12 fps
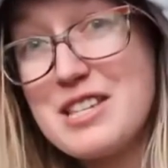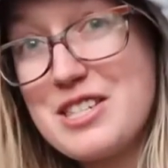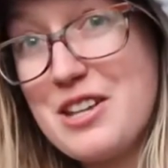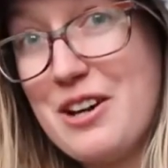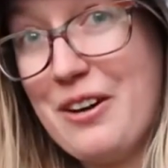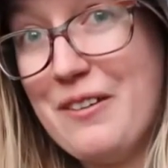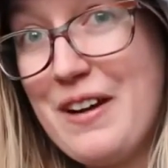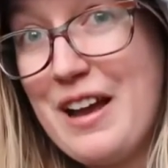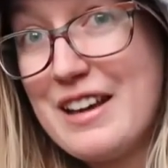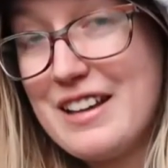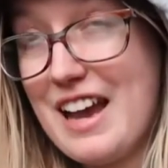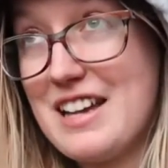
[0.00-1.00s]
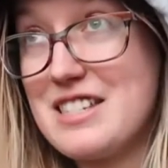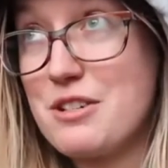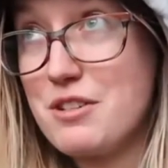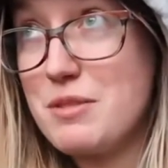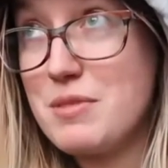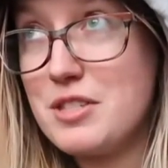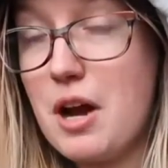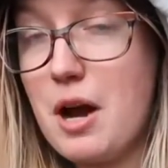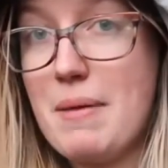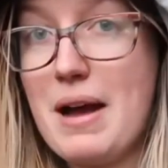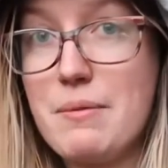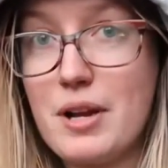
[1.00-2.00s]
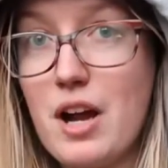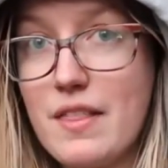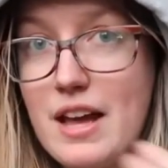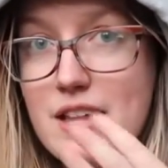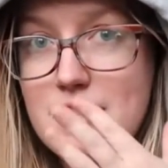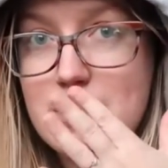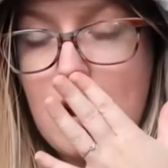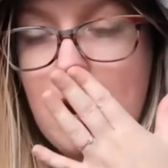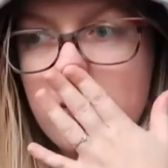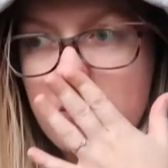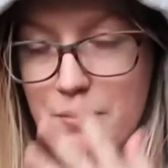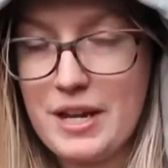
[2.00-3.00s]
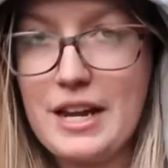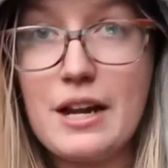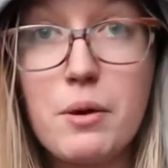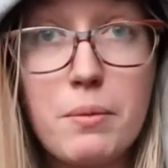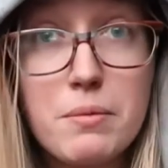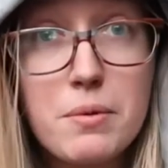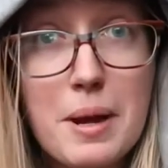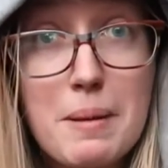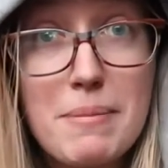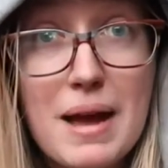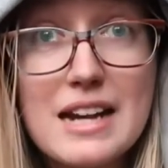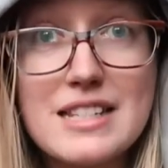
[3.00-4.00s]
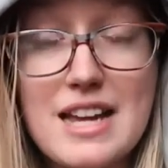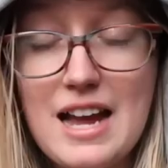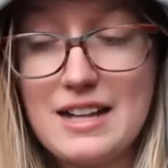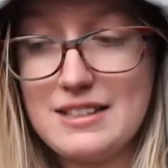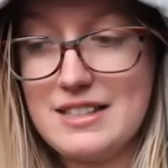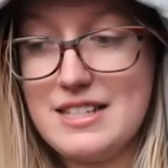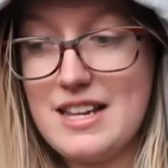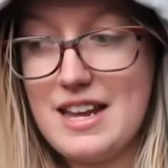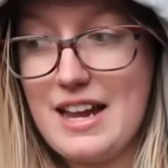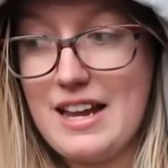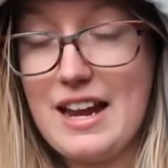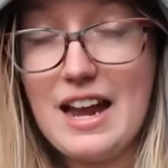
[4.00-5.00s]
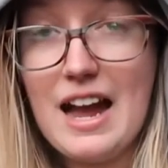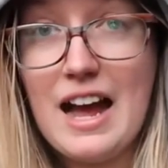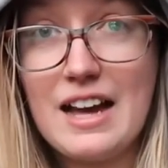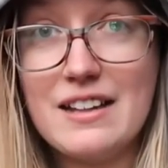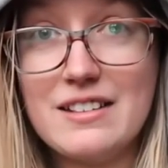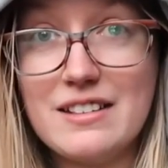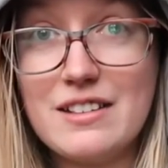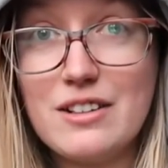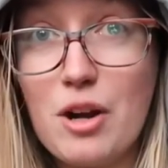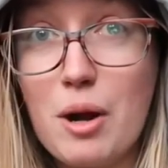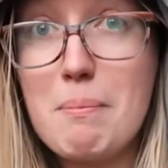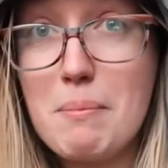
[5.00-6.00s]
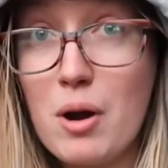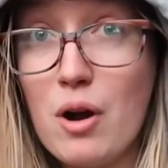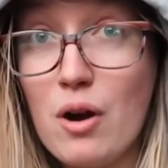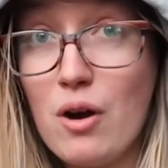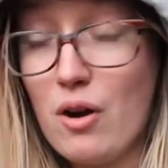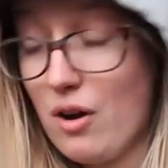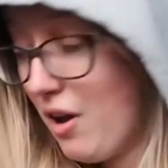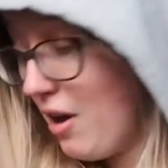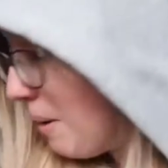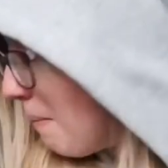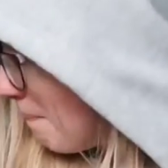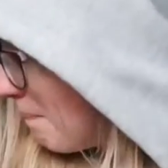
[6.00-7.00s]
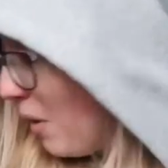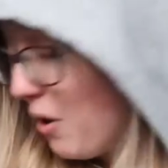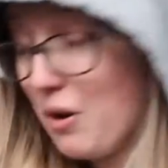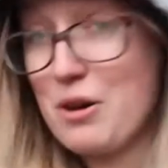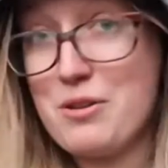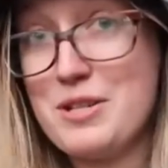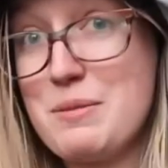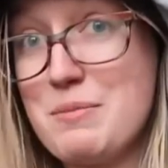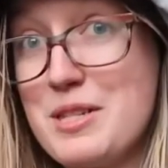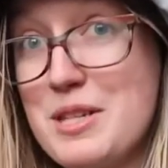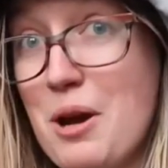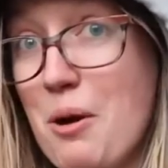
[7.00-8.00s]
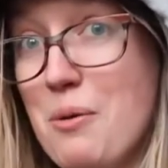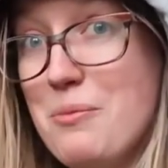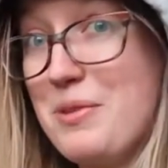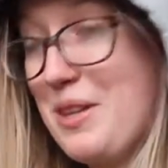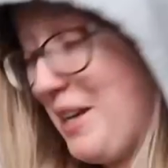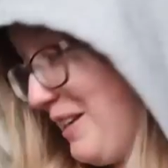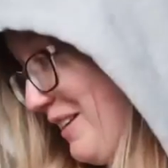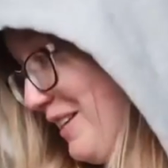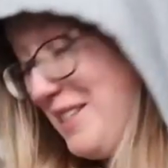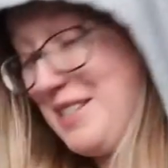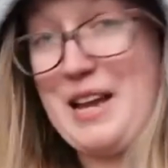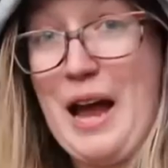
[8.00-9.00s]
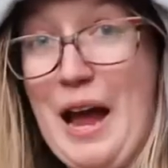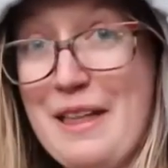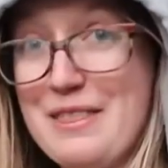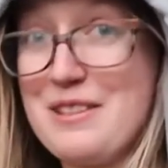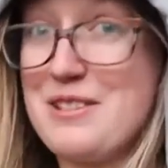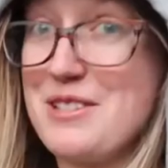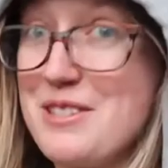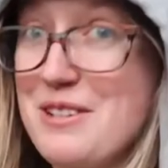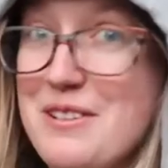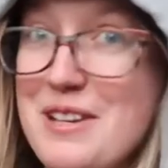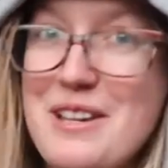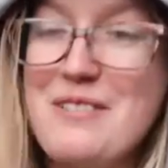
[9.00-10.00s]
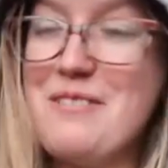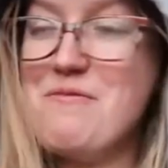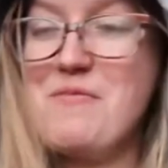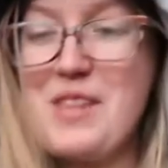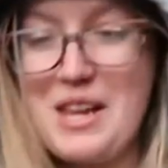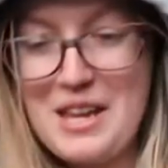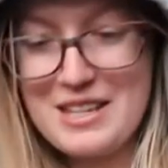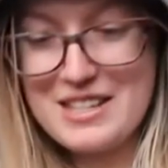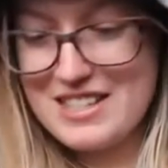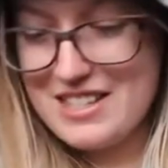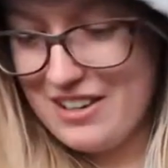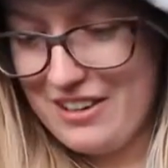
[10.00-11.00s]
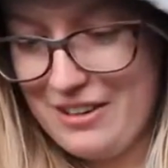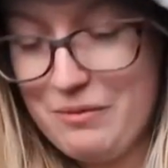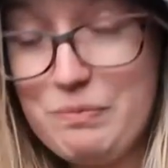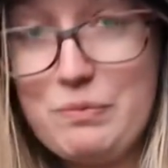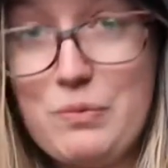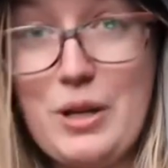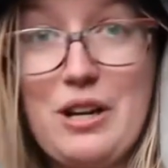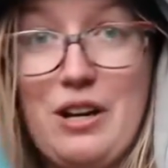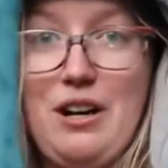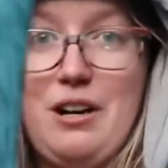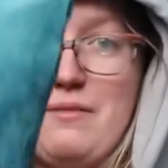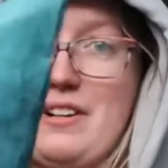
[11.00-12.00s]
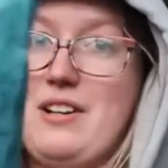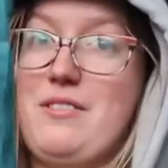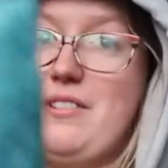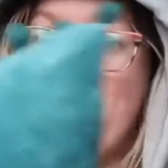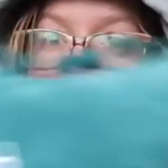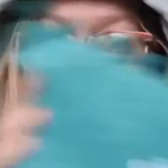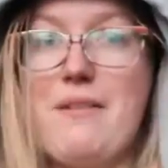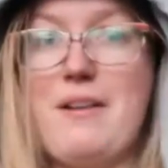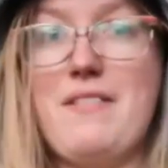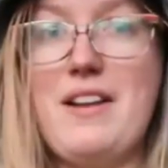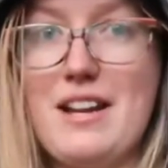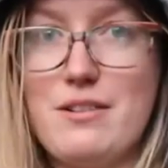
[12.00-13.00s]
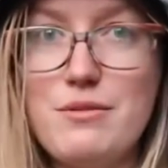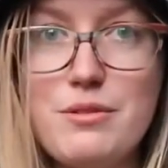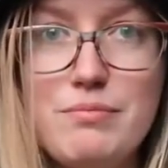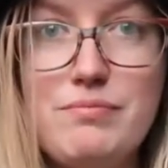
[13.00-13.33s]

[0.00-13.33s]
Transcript: so yes, Christmas doormat, we got that at the start of the week. We went back to Aldi today and got more, more Christmassy home things and they're just so cute. So we got, gonna hold it the right way around,